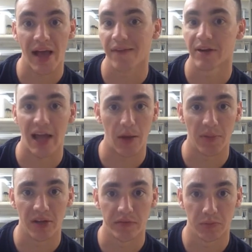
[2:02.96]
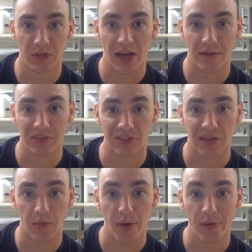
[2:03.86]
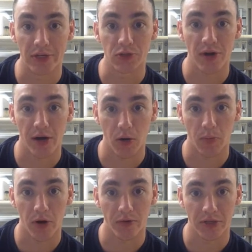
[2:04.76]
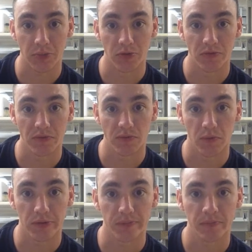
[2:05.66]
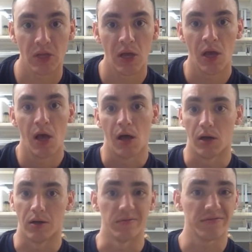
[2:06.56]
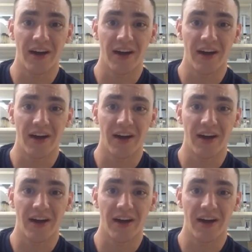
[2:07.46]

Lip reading: we have and how many of them we have, so that way we can track our progress moving forward.